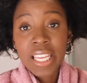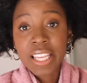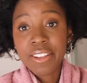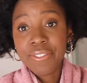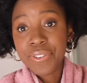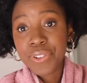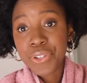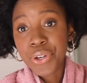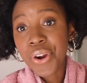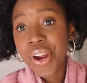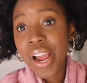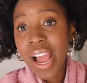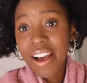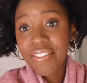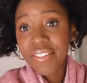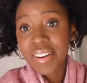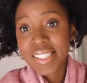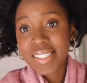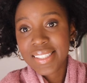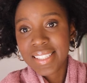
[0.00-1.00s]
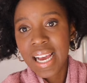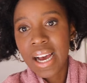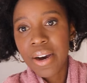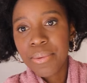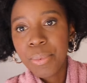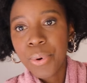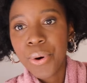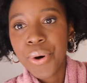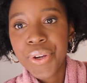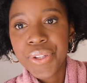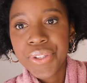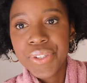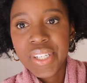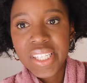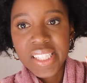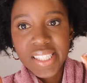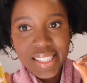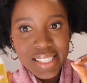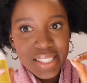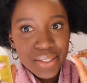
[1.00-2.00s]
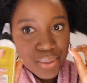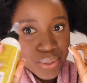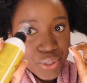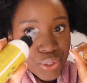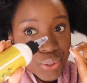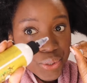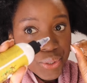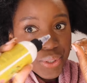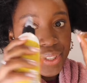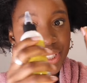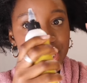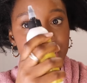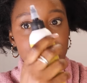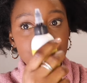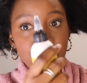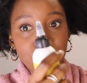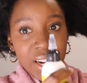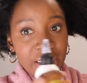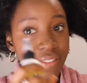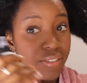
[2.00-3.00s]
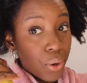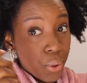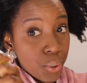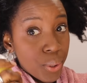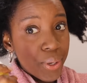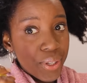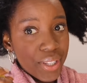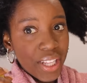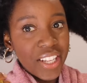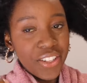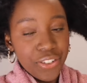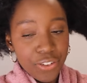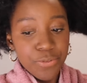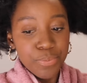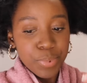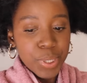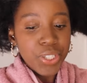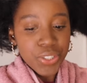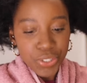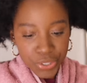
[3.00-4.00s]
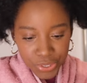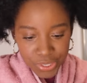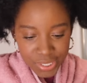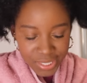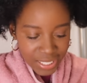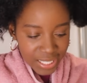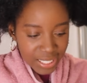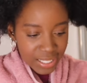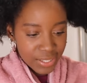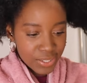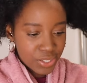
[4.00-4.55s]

if you don't have a scalp oil, you can still use whatever oil that you've been using.